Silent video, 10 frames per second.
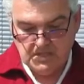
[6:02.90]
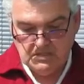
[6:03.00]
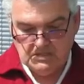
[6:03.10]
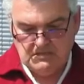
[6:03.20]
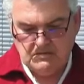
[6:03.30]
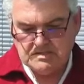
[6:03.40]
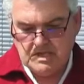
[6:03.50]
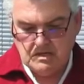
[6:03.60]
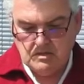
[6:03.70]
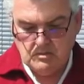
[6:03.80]
Now, I've done
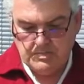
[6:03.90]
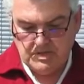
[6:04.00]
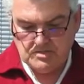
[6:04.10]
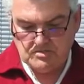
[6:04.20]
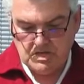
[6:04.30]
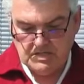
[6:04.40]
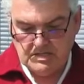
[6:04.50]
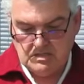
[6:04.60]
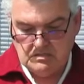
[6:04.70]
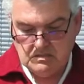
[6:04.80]
a little bit of
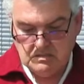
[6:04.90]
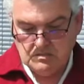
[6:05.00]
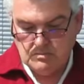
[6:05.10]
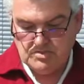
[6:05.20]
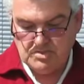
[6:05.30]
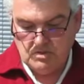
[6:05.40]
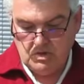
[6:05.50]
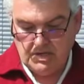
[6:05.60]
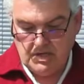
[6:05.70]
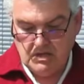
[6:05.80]
trading with
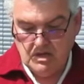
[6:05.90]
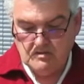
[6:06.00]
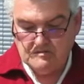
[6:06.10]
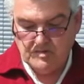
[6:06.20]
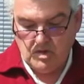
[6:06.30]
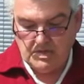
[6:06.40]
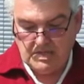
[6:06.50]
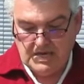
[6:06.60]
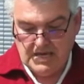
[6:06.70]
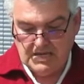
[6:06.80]
China via
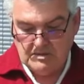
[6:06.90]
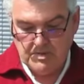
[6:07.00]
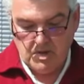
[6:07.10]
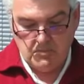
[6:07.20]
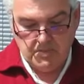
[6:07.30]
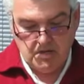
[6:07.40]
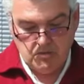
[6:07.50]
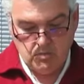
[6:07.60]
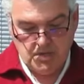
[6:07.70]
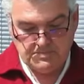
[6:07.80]
the Alibaba
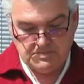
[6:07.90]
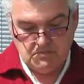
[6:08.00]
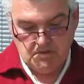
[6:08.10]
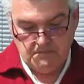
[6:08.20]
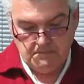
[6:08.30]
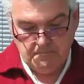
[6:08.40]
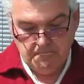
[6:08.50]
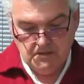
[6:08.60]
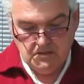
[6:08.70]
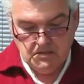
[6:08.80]
website,
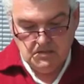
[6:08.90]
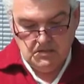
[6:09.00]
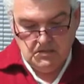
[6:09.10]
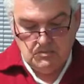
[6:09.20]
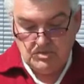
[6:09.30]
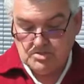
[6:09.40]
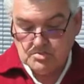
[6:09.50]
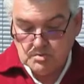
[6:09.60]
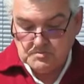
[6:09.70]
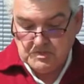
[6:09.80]
which has
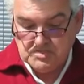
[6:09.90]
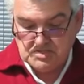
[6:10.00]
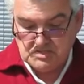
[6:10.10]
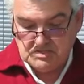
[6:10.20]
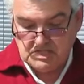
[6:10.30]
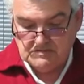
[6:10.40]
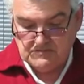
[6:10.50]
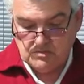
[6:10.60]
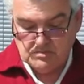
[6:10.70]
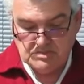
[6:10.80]
always been
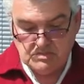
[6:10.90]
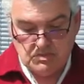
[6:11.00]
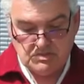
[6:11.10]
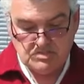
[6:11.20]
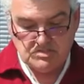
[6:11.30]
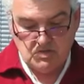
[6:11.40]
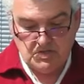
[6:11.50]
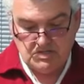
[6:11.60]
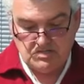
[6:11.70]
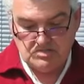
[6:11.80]
successful, so I
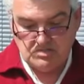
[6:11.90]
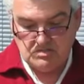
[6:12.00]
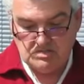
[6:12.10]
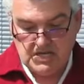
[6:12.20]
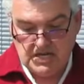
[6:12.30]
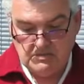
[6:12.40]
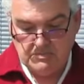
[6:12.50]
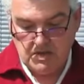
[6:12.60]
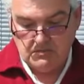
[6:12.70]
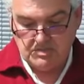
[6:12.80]
decided to search
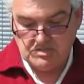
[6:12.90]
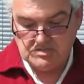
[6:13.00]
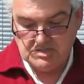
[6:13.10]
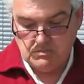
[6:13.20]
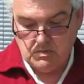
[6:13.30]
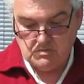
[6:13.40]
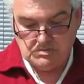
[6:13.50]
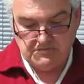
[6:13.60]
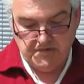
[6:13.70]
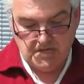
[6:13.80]
Alibaba to see what was
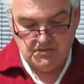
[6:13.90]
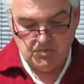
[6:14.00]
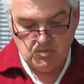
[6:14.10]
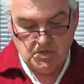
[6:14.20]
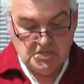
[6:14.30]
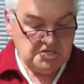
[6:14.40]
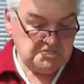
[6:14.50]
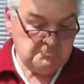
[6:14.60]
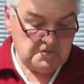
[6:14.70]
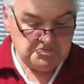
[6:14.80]
available, as
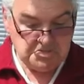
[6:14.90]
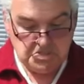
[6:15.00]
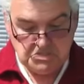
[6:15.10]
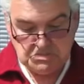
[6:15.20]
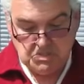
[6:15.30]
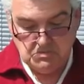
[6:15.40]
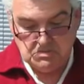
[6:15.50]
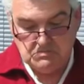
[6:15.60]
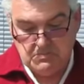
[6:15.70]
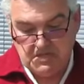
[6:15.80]
most of these scooters
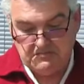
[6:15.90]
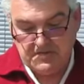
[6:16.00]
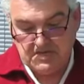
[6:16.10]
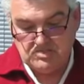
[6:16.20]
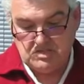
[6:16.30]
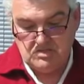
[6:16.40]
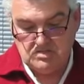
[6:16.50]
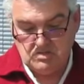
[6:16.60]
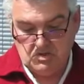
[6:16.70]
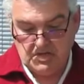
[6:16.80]
are manufactured in
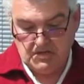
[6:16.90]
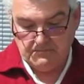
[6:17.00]
China.